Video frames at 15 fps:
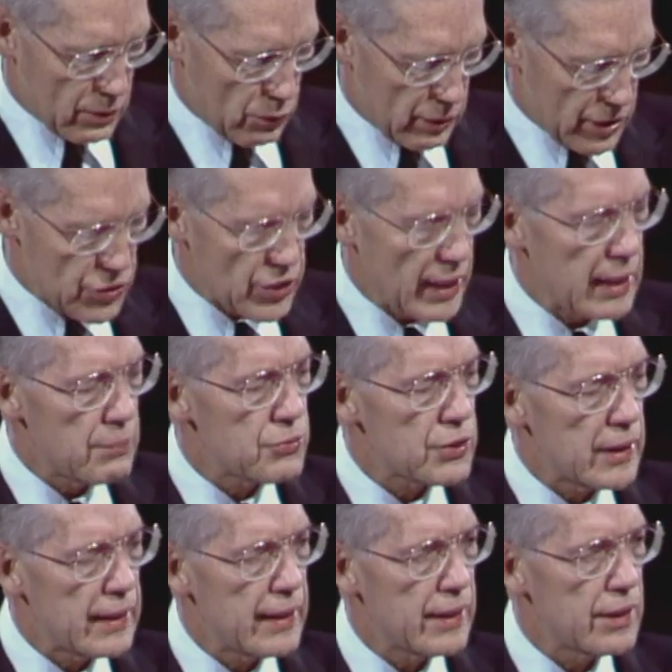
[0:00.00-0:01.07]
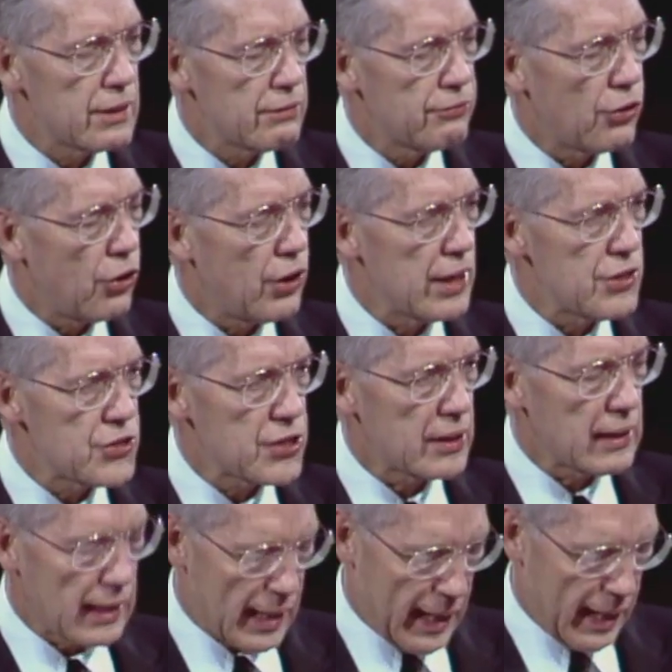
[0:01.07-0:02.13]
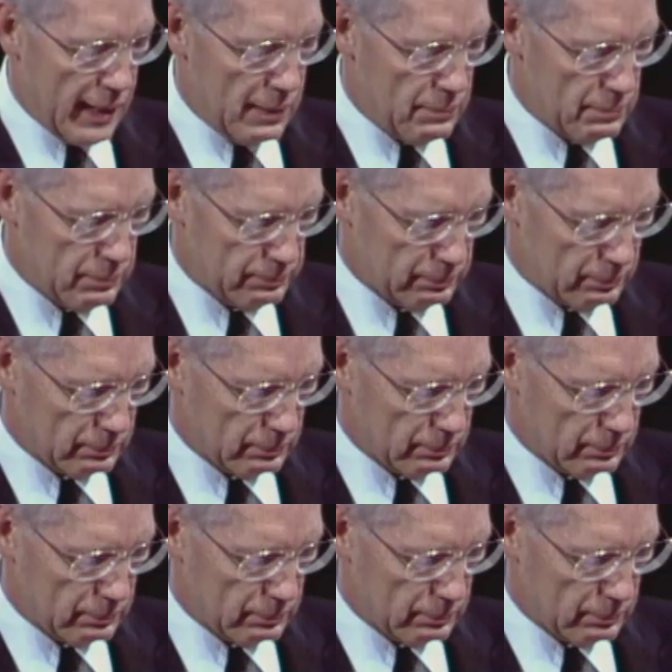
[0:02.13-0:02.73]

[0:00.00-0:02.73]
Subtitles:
we seem to hear a voice acclaim,